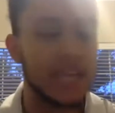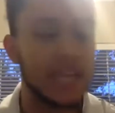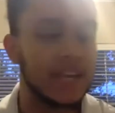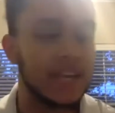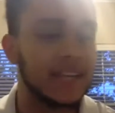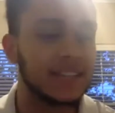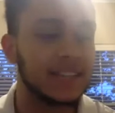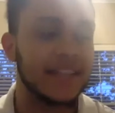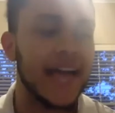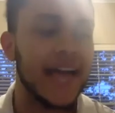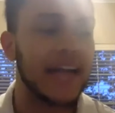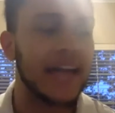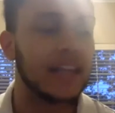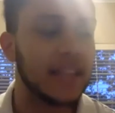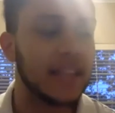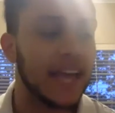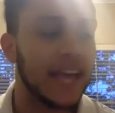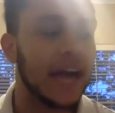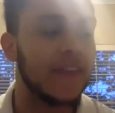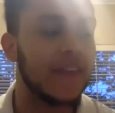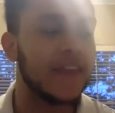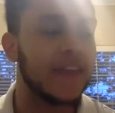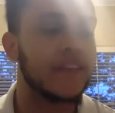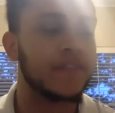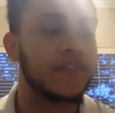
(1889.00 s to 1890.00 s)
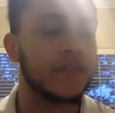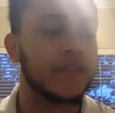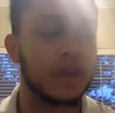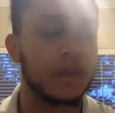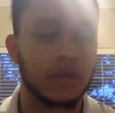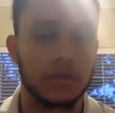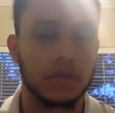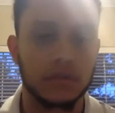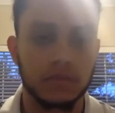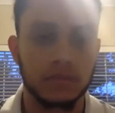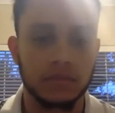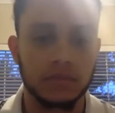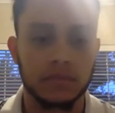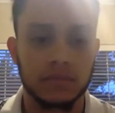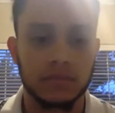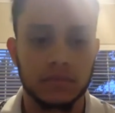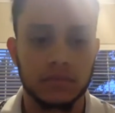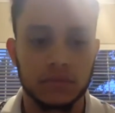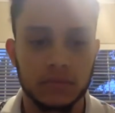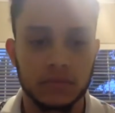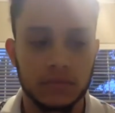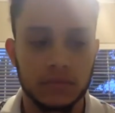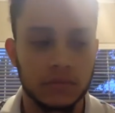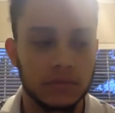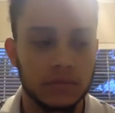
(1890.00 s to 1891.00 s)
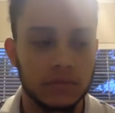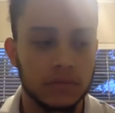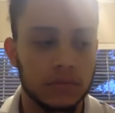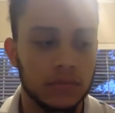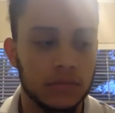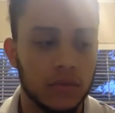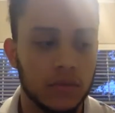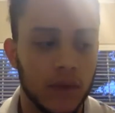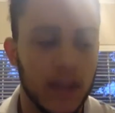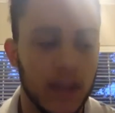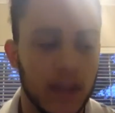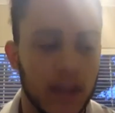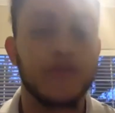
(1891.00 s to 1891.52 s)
exactly how they feel. Right?